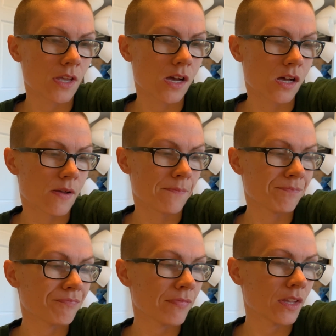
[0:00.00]
Well,
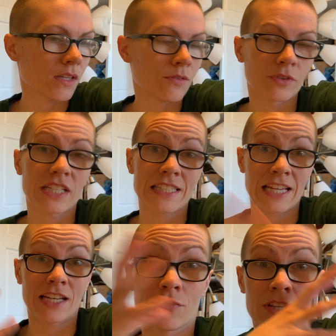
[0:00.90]
that's
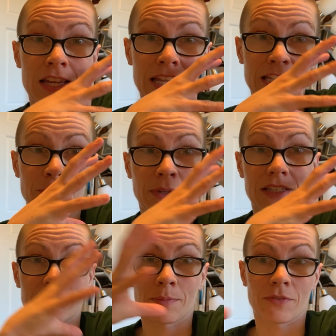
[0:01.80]
of
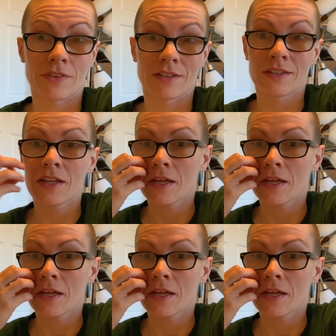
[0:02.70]
explaining some of the,